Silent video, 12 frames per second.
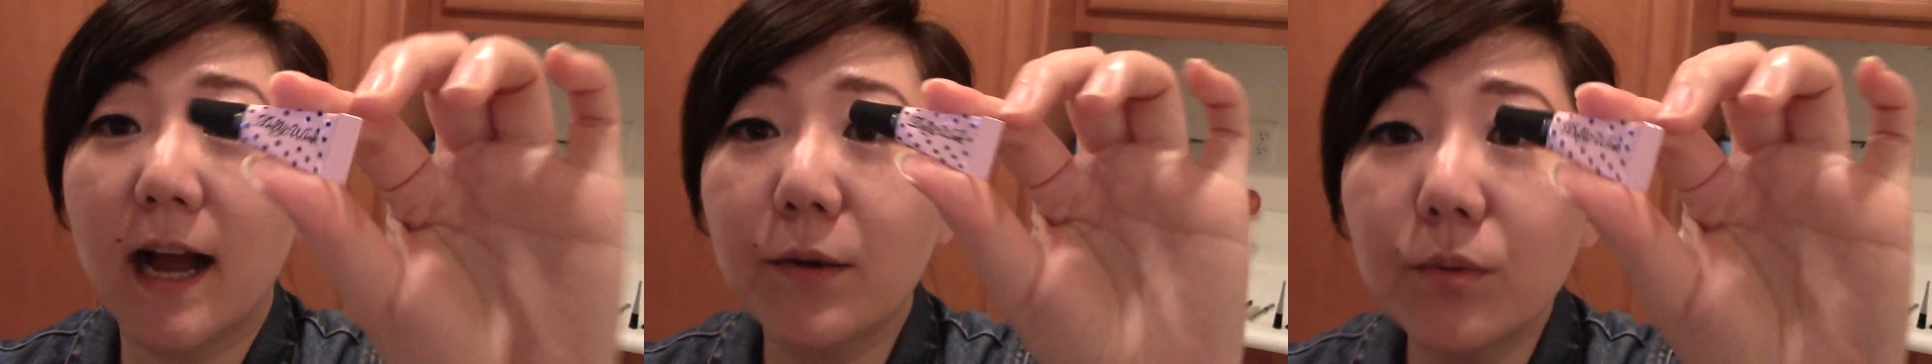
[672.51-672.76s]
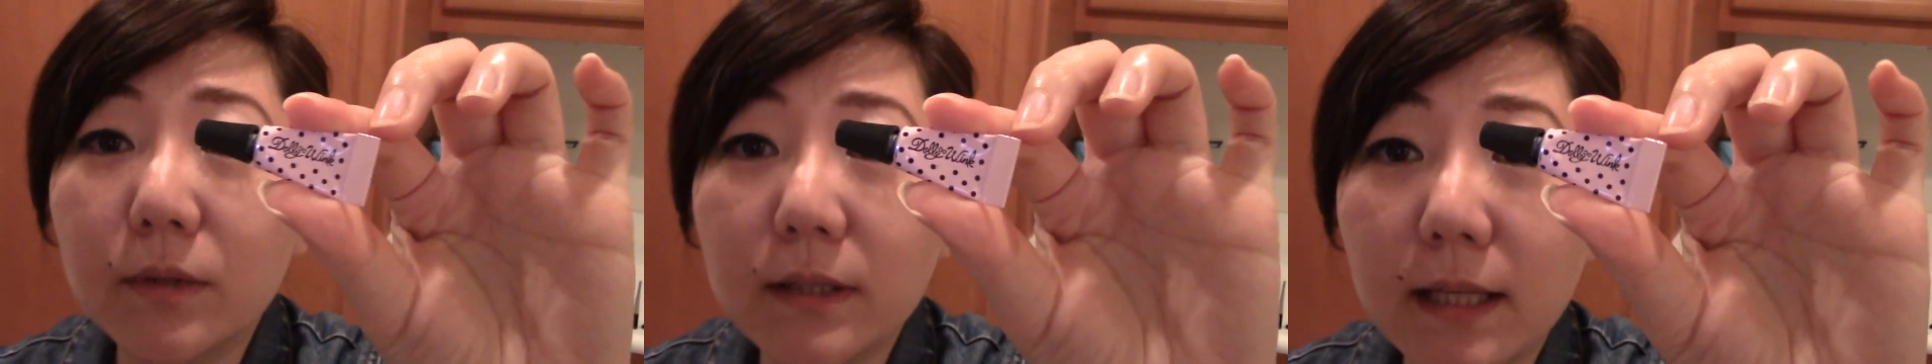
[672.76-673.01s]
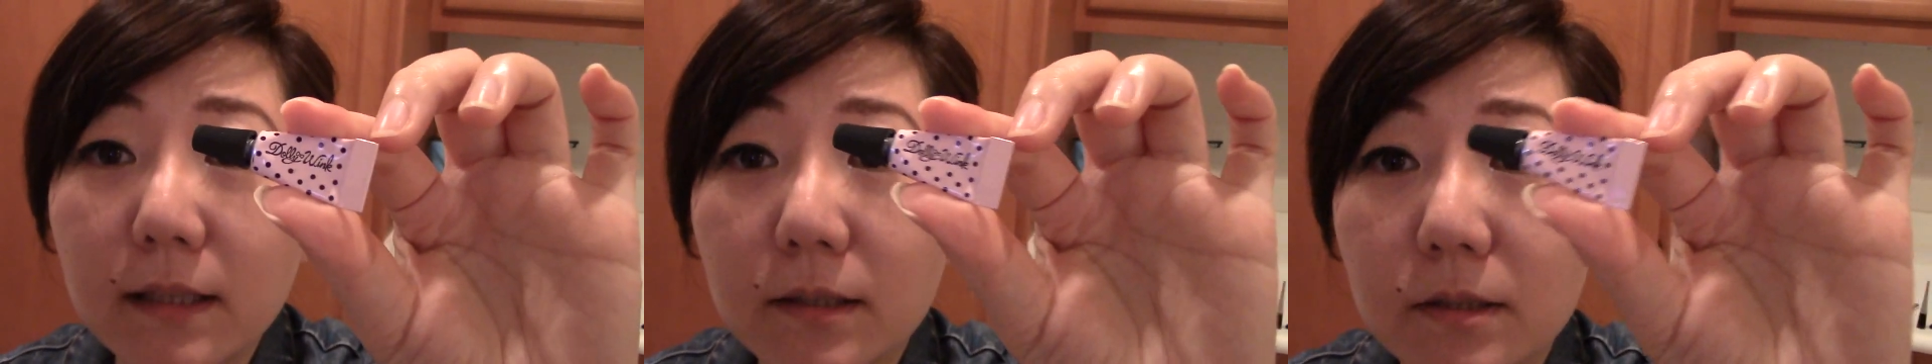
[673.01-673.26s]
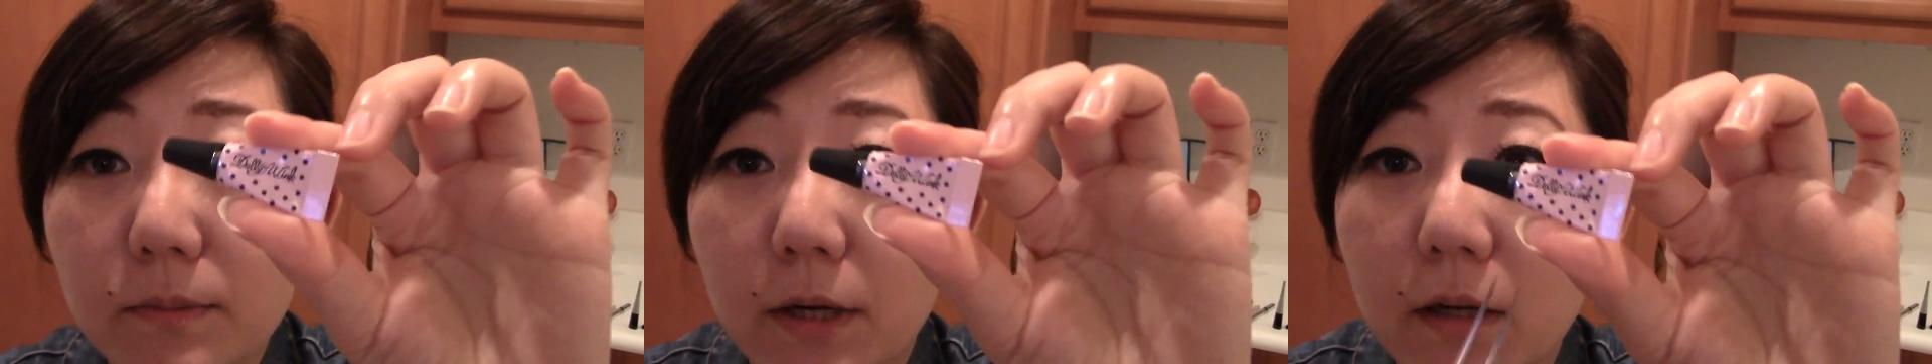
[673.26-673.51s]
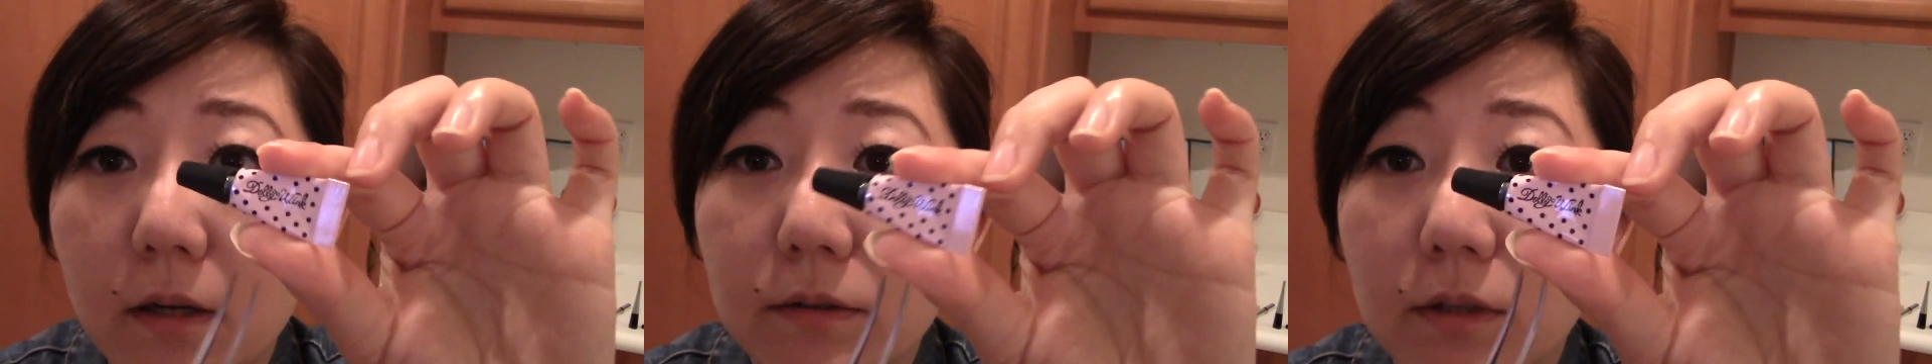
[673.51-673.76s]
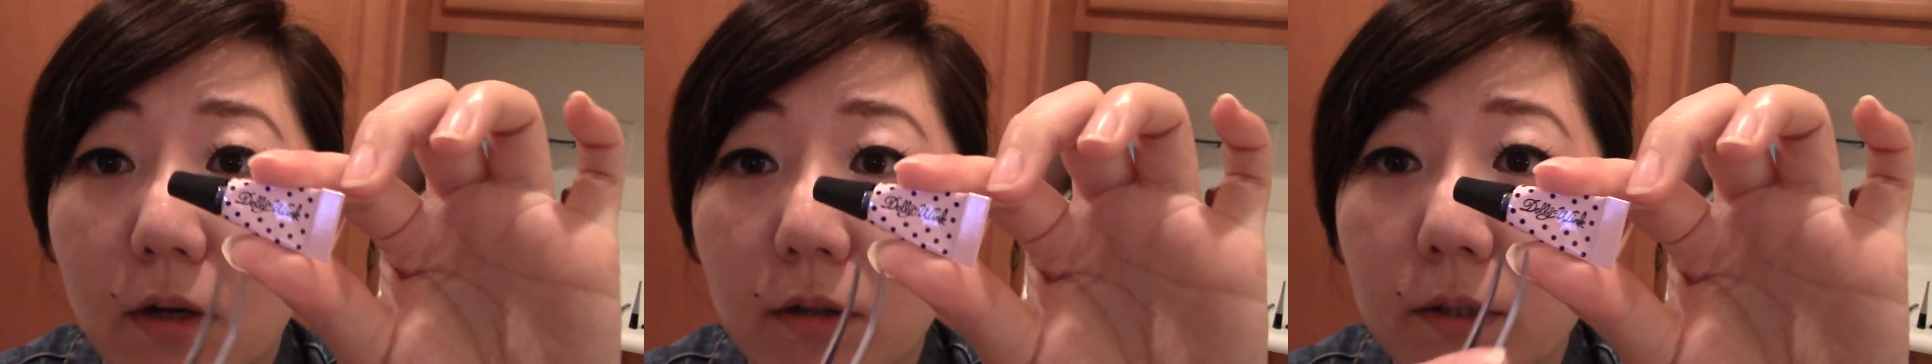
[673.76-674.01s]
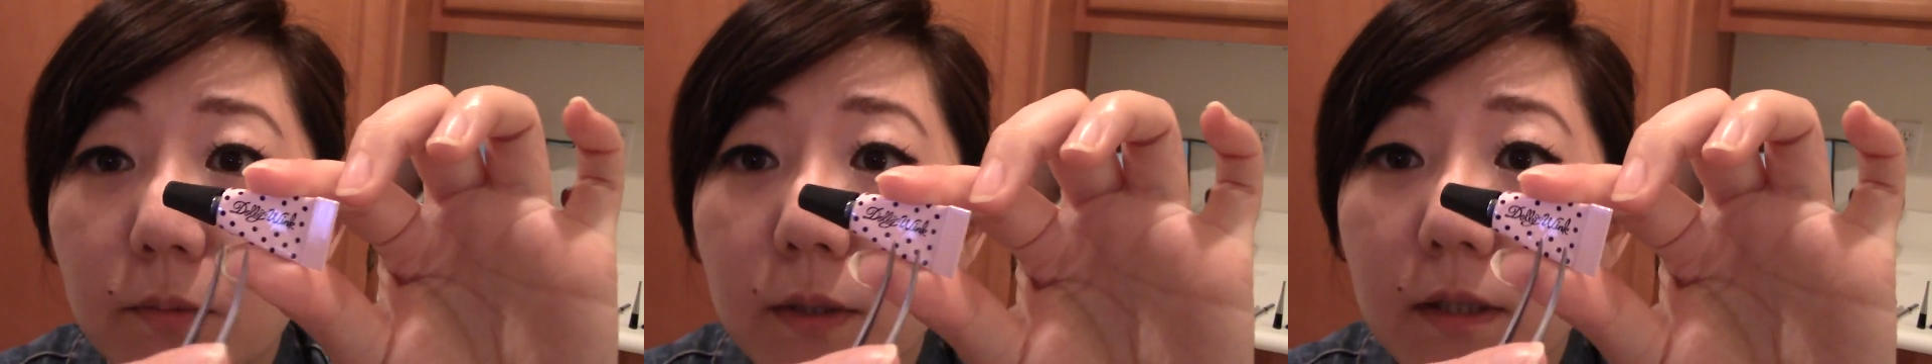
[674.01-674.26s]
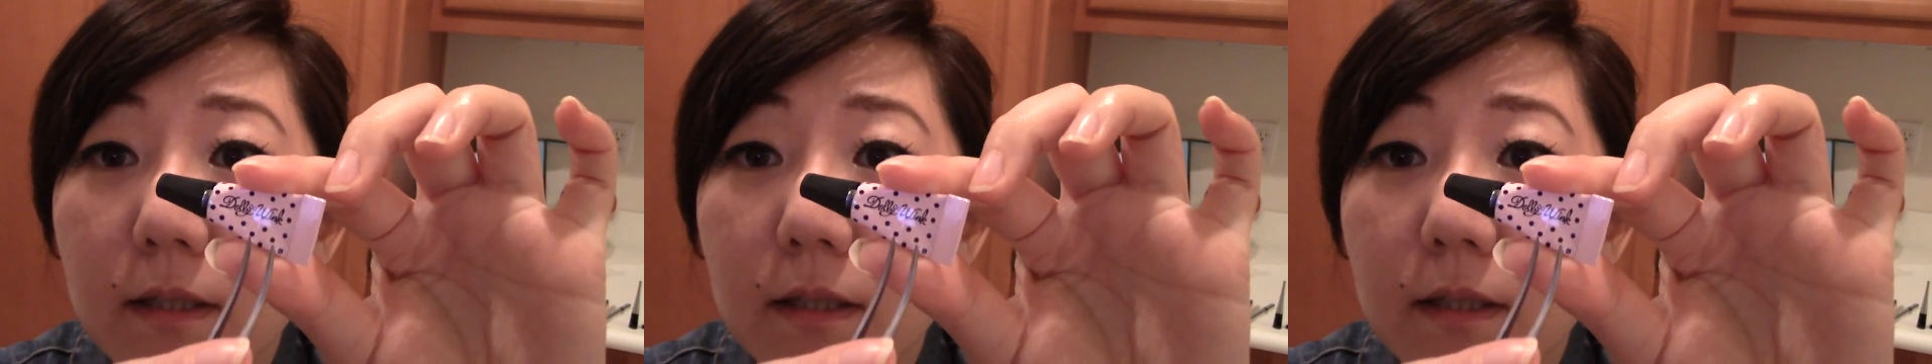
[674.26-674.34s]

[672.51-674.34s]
I really like this brand called Dolly Wink,